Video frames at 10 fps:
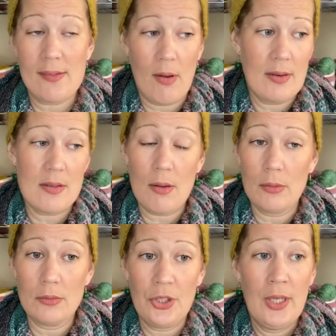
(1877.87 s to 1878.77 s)
So I'd
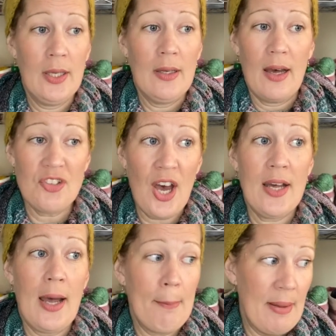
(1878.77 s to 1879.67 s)
sold, I dyed
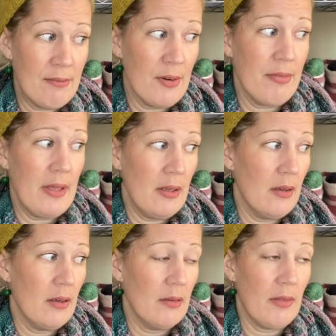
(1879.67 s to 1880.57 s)
up everything
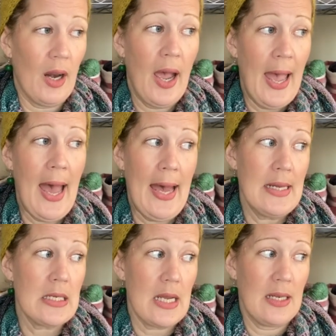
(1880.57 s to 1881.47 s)
that I
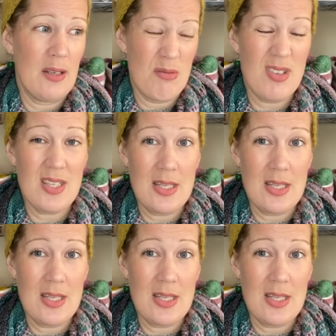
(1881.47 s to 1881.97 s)
had and it was,